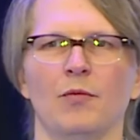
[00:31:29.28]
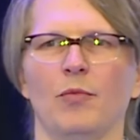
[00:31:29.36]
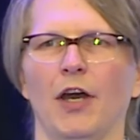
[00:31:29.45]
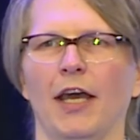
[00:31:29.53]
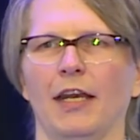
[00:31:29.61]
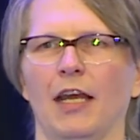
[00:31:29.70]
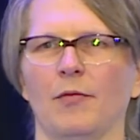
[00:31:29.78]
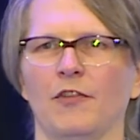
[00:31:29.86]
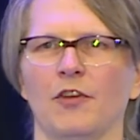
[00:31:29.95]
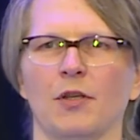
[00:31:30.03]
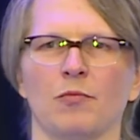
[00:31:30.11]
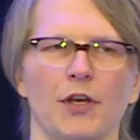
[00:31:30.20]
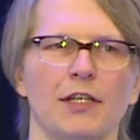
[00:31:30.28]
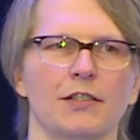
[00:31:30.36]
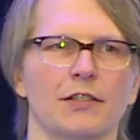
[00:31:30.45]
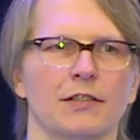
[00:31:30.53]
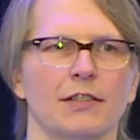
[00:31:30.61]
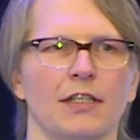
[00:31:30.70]
But if you can
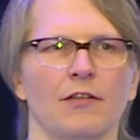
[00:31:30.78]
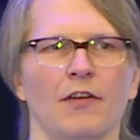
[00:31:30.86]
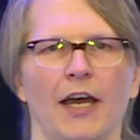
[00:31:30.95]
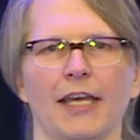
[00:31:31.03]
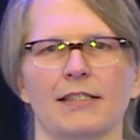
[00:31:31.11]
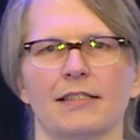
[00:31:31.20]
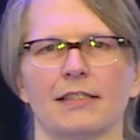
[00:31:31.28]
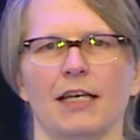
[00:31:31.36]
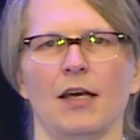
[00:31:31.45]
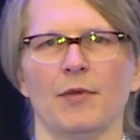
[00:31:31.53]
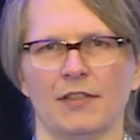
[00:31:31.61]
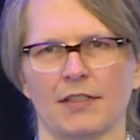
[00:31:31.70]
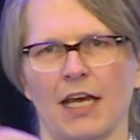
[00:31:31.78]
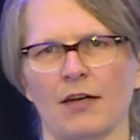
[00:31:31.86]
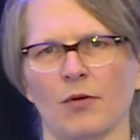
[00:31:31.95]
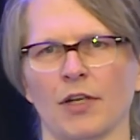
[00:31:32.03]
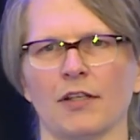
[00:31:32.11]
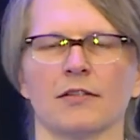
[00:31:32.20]
breach a device inside
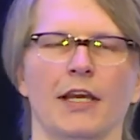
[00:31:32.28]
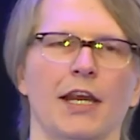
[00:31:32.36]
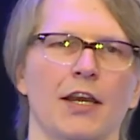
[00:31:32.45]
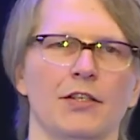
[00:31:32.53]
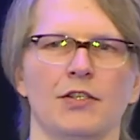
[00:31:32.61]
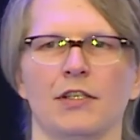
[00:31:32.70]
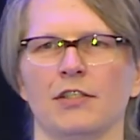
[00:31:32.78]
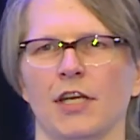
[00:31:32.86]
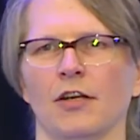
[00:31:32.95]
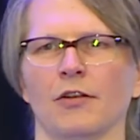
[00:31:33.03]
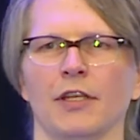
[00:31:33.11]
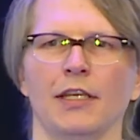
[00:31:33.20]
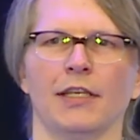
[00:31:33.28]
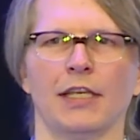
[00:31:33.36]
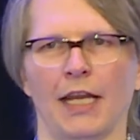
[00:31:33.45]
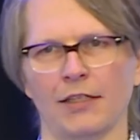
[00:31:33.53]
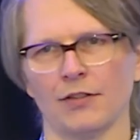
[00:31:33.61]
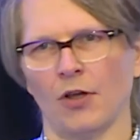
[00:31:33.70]
of one of those layers, you can generally
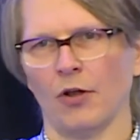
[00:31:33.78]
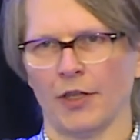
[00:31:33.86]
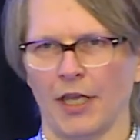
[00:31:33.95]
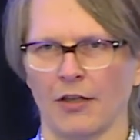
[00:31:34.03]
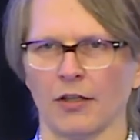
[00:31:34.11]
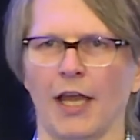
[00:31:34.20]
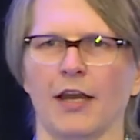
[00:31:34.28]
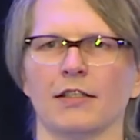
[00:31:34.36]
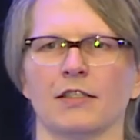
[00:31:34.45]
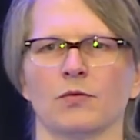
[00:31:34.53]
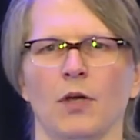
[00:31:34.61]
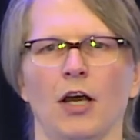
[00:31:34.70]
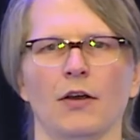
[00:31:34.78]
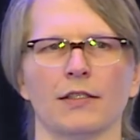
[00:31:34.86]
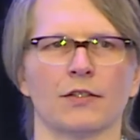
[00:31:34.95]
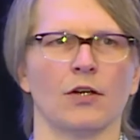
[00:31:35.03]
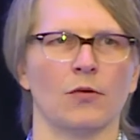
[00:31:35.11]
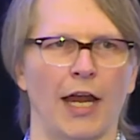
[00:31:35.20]
connect to all the other layers as well, because
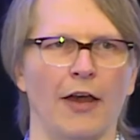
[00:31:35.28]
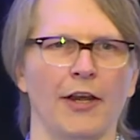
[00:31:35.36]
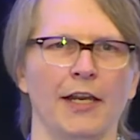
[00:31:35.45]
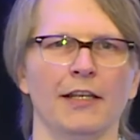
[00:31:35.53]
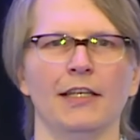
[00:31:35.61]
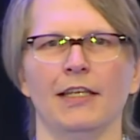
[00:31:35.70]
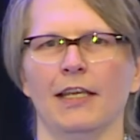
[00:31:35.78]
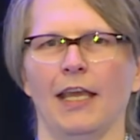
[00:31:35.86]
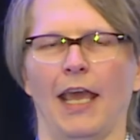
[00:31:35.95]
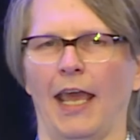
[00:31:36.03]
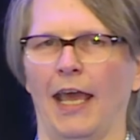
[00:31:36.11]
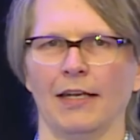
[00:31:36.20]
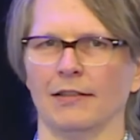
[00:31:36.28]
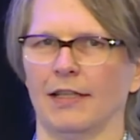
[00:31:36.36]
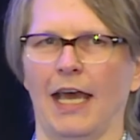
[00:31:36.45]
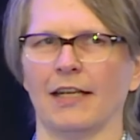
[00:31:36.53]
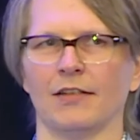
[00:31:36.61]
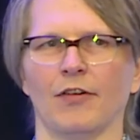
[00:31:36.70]
they're all routed, and
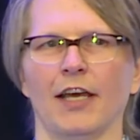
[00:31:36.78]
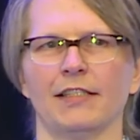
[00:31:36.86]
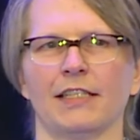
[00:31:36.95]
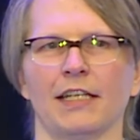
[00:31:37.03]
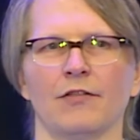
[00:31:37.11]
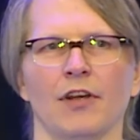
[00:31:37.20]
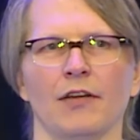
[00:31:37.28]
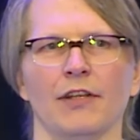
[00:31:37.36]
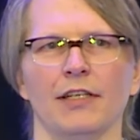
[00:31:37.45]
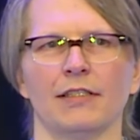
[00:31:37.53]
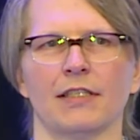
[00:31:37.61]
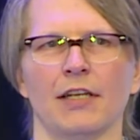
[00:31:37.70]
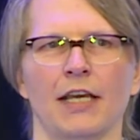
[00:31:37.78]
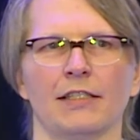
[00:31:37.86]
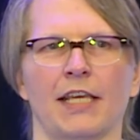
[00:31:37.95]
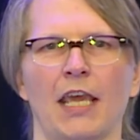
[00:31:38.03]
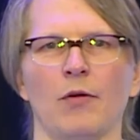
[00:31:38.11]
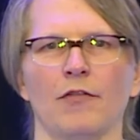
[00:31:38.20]
that device sitting in front of it is a nice
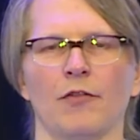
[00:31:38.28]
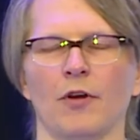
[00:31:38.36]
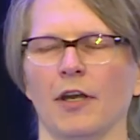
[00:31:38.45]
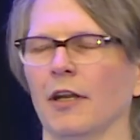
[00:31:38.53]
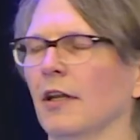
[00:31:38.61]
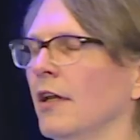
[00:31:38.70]
gateway for it.